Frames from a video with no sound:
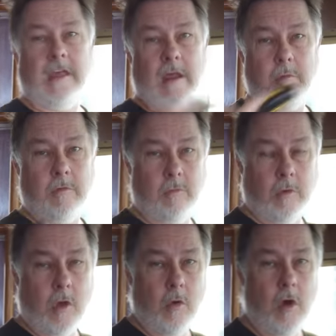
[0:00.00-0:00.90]
The cameras
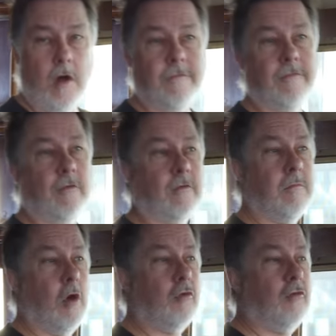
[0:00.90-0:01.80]
will go off if
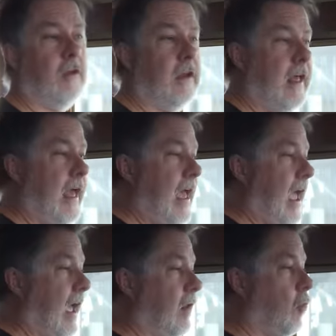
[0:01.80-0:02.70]
there's motion.
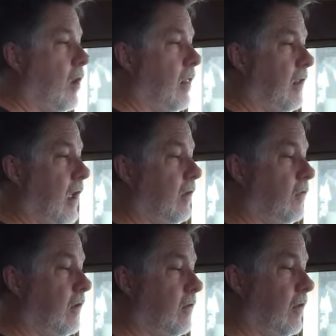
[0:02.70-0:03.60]
And one of the
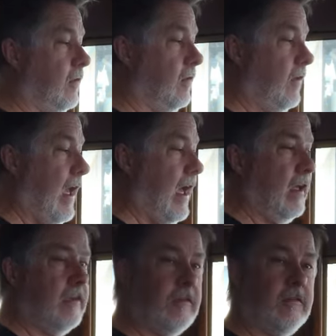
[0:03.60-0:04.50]
nice things that this
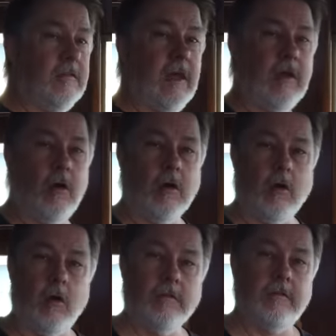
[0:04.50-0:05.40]
has that
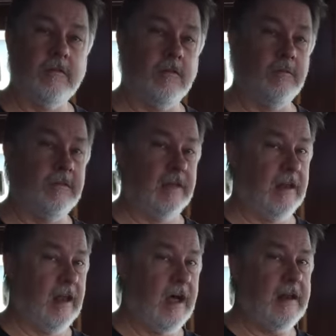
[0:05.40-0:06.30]
our old system
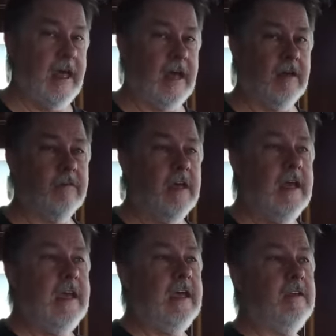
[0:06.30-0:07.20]
did not have
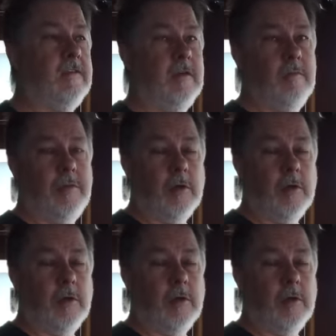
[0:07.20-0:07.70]
is the